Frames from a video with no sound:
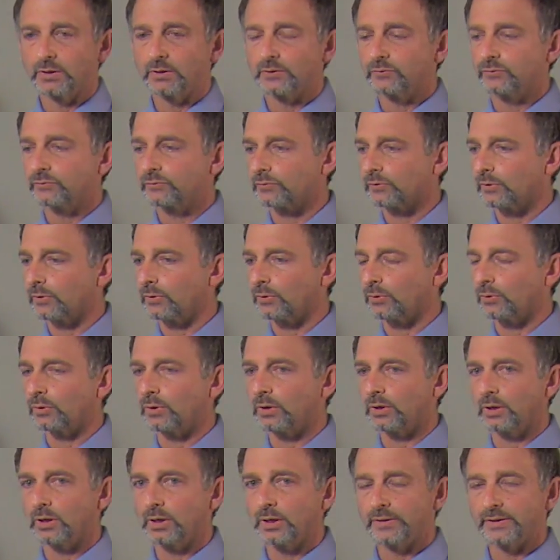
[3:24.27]

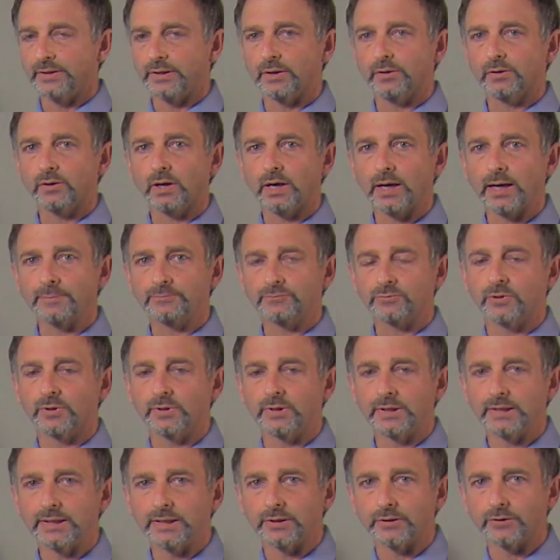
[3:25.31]
So the other
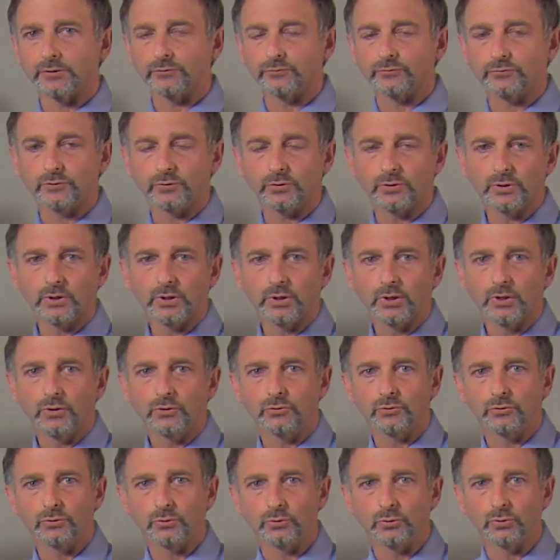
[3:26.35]
option is
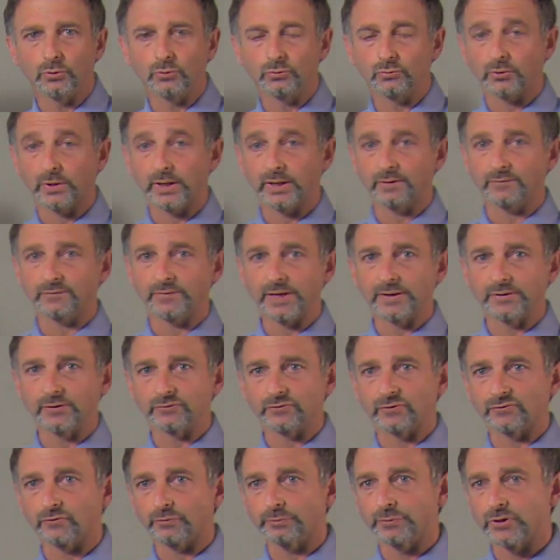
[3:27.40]
to try to find this
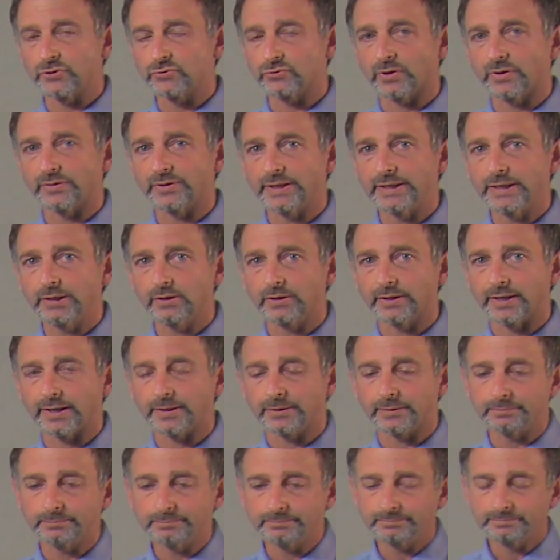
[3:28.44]
information on the internet.
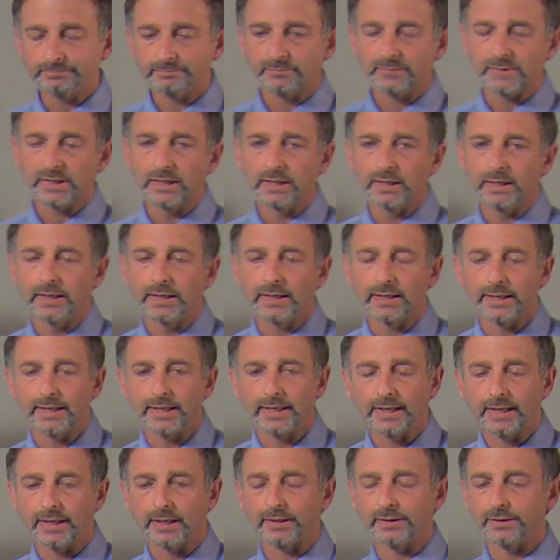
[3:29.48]

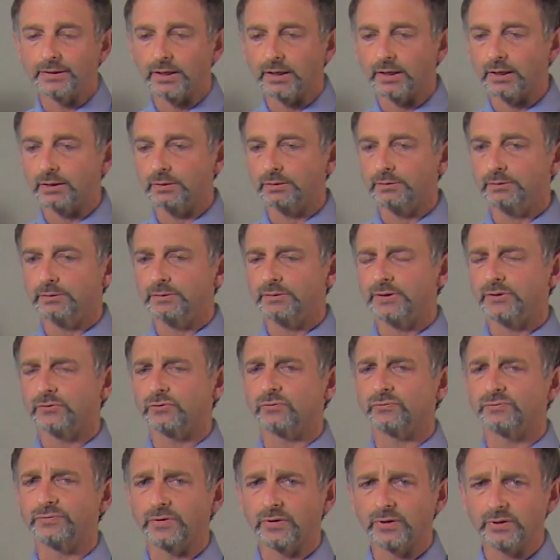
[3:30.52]
And this
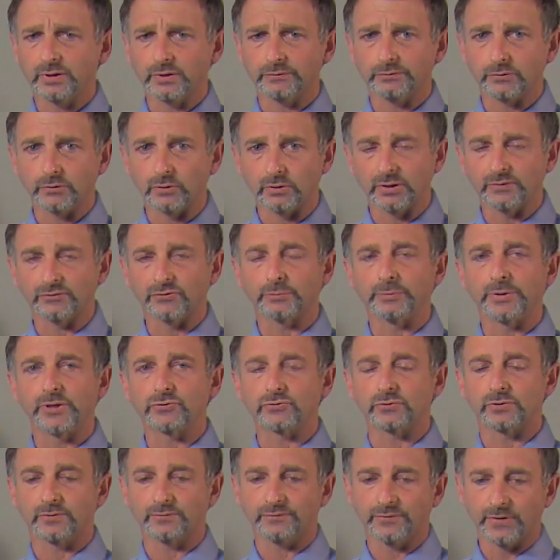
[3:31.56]
is very difficult
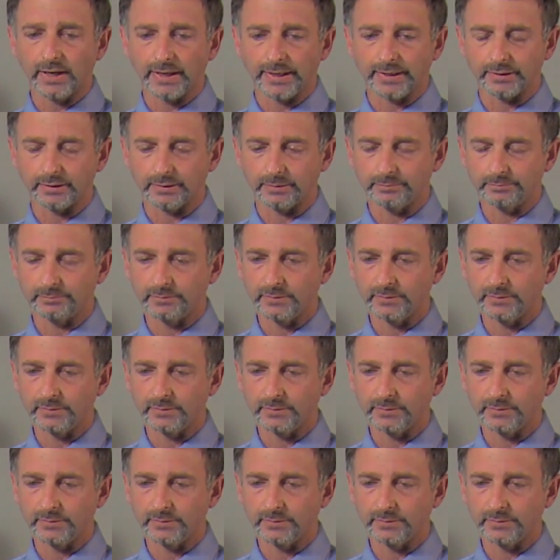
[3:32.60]
information to find.